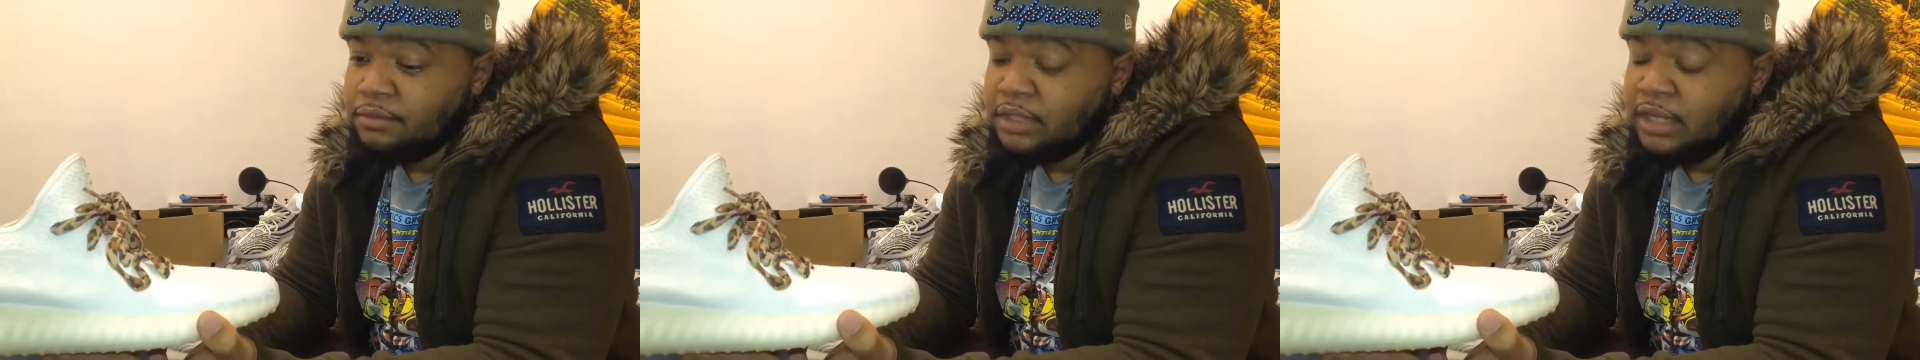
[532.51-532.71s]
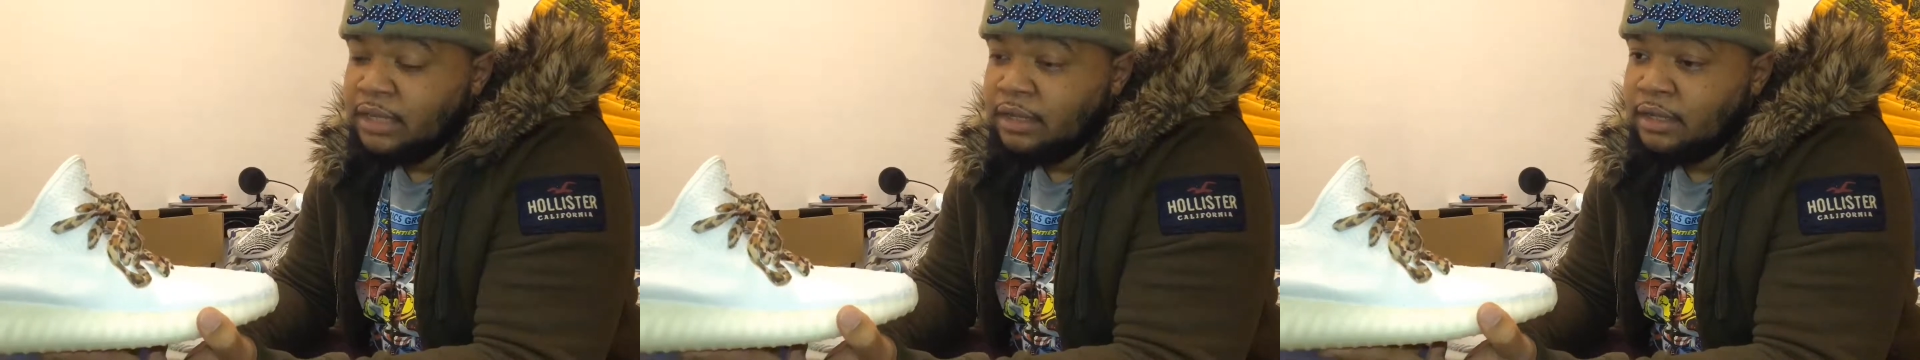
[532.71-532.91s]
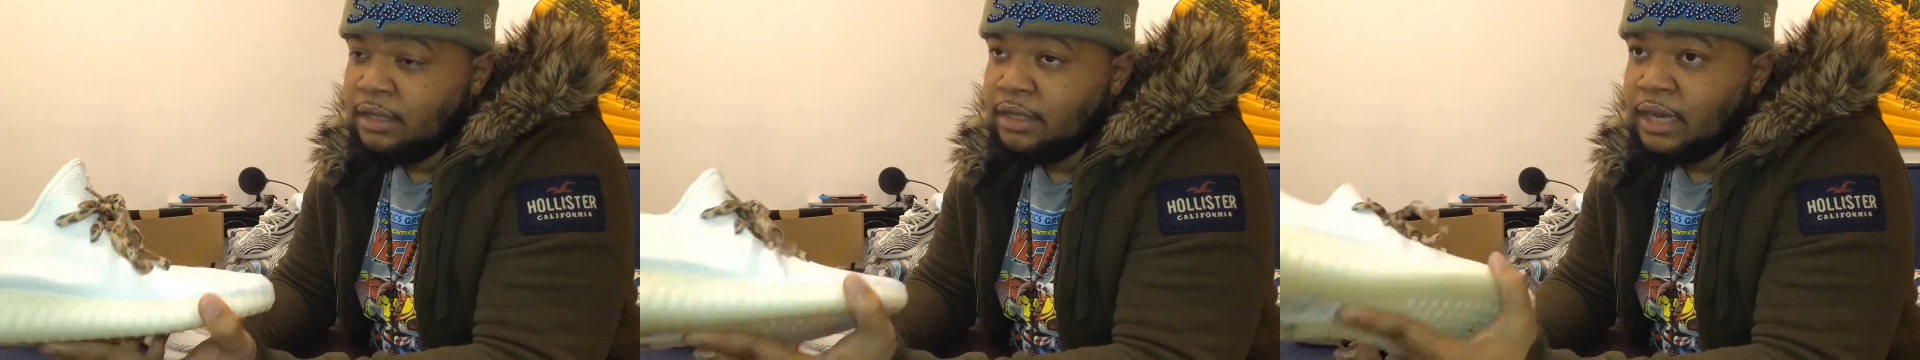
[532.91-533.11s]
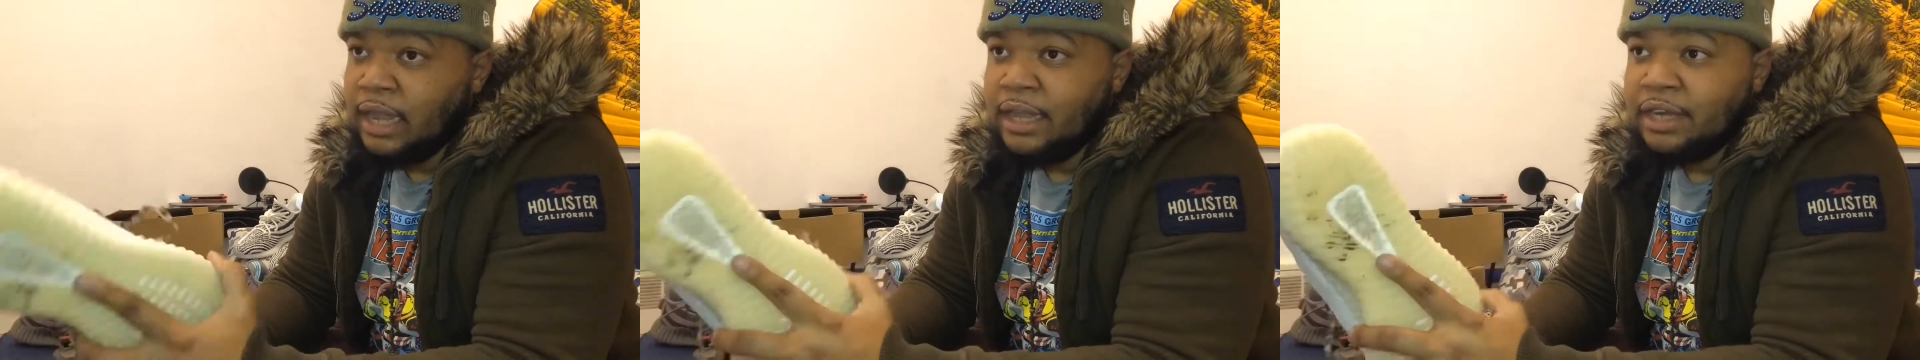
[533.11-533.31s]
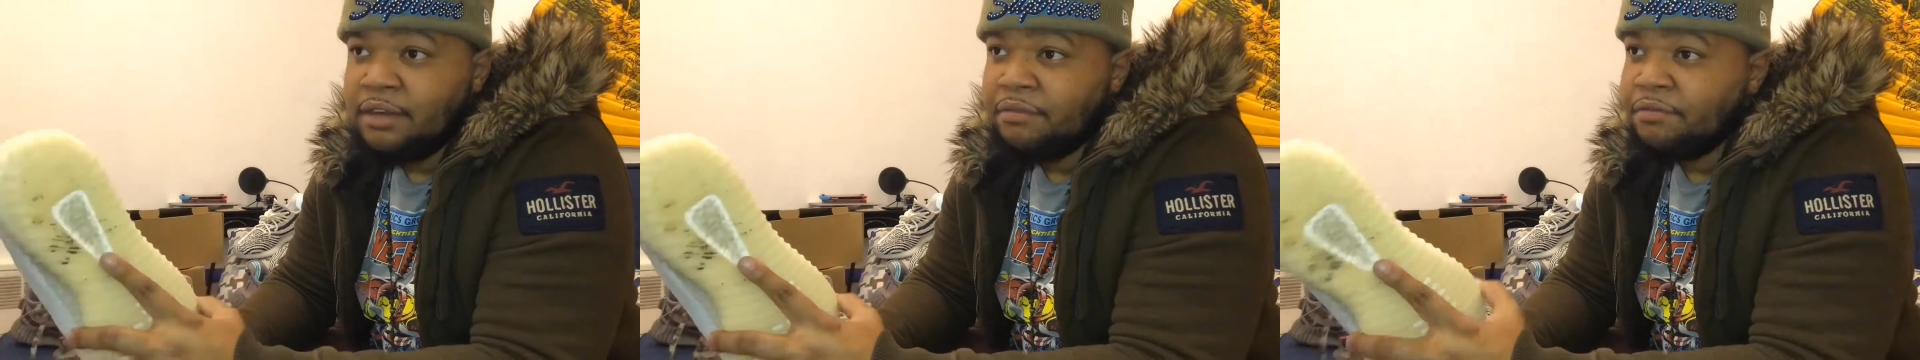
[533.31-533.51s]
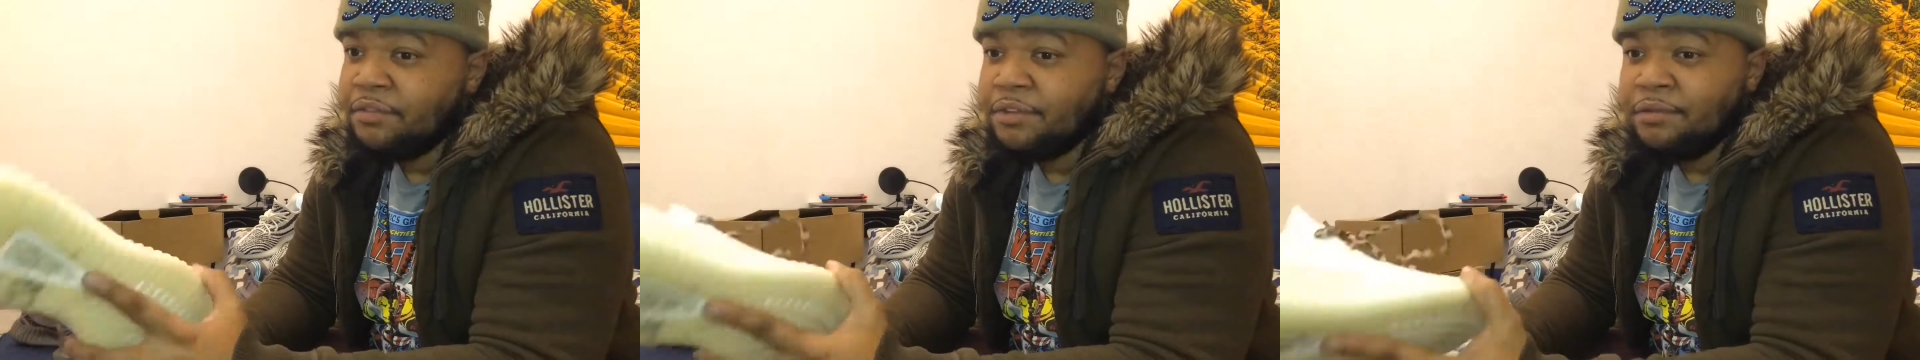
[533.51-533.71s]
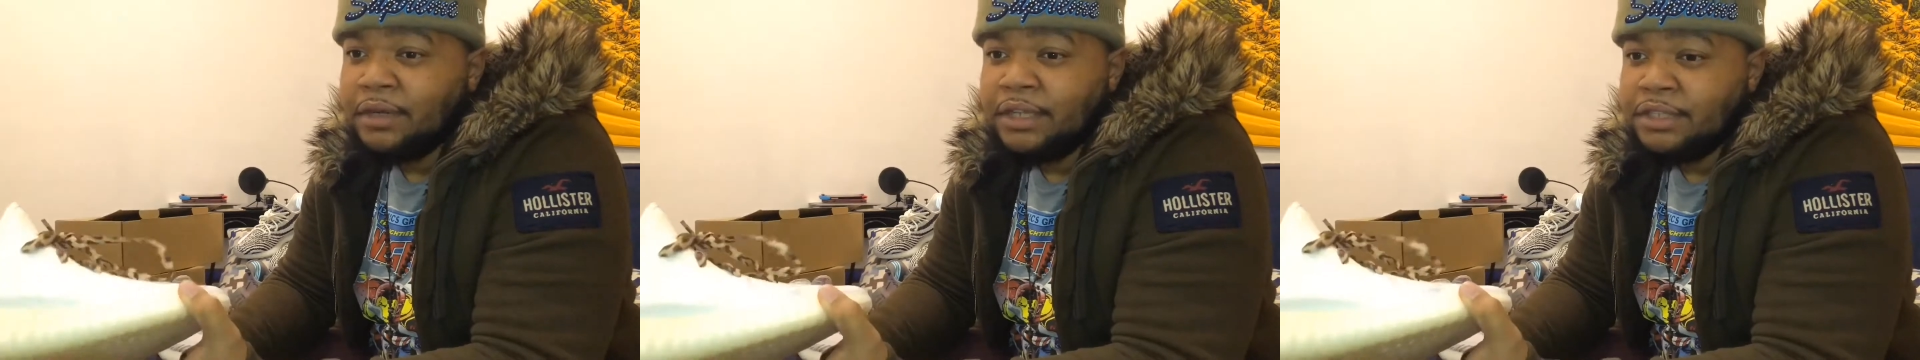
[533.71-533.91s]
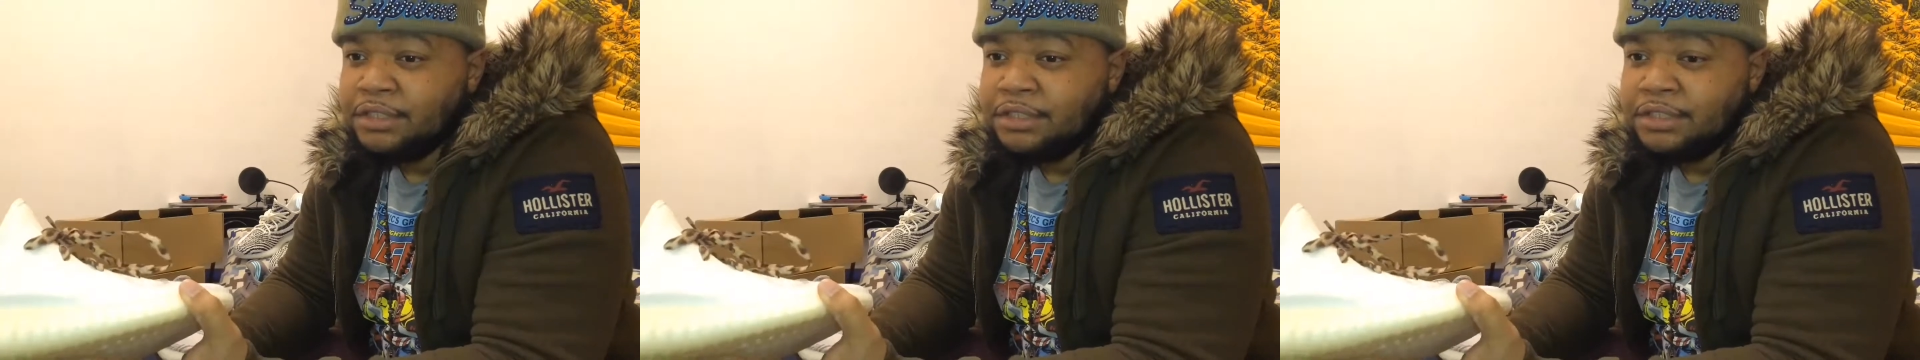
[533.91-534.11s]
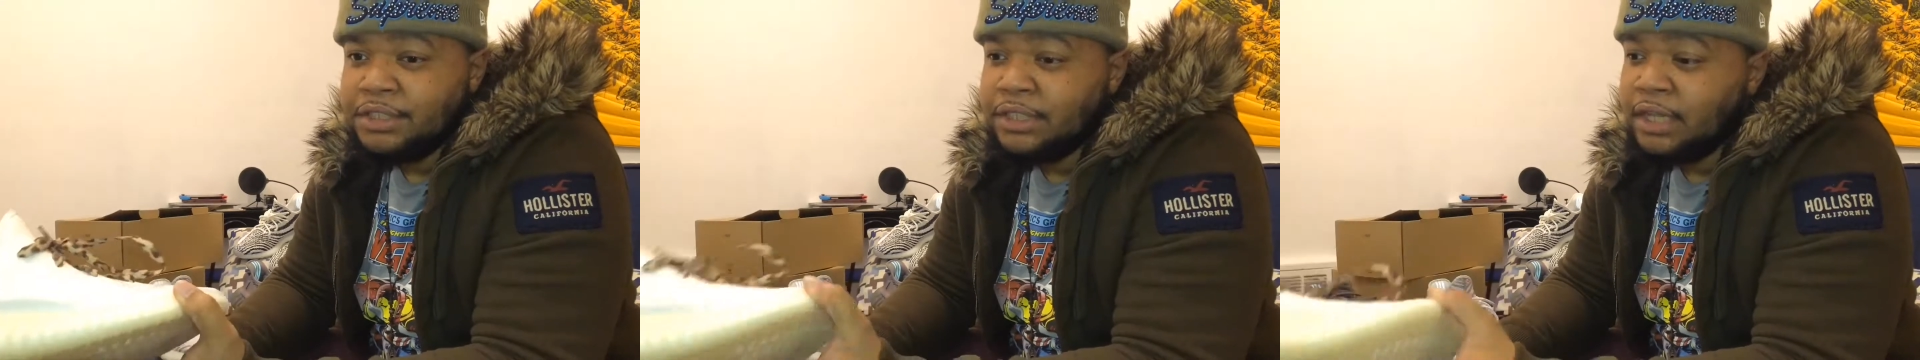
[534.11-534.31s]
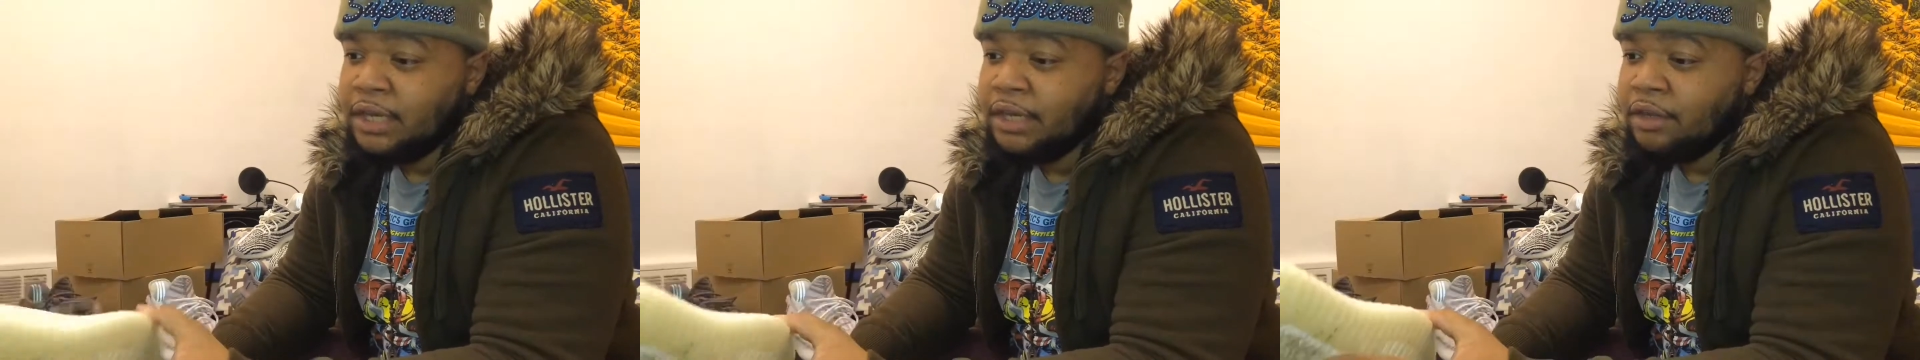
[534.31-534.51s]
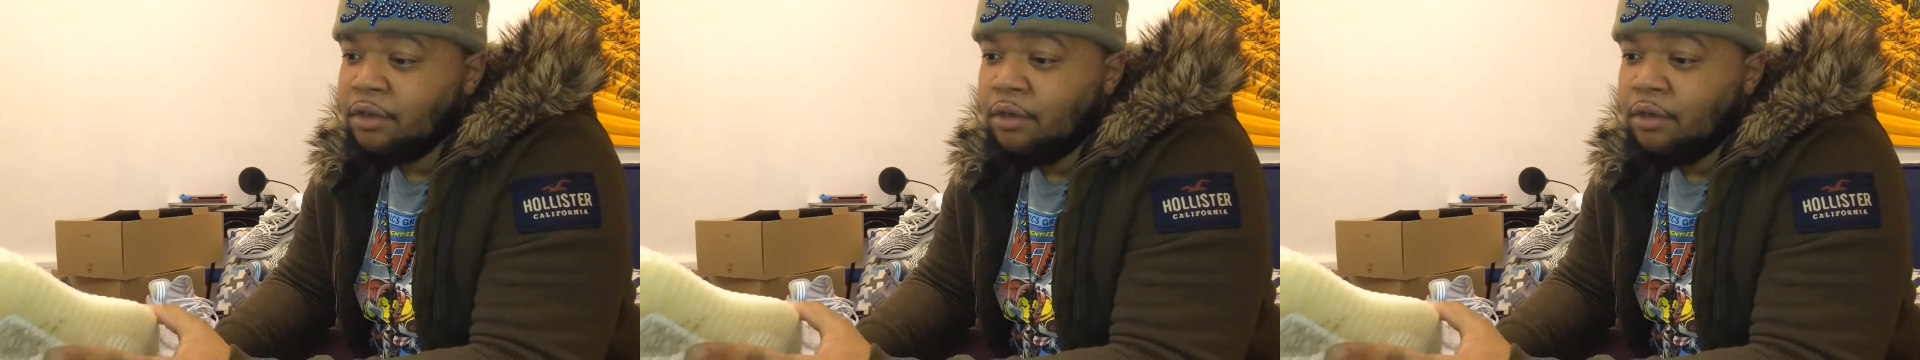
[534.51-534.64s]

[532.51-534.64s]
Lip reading: and I didn't feel like just getting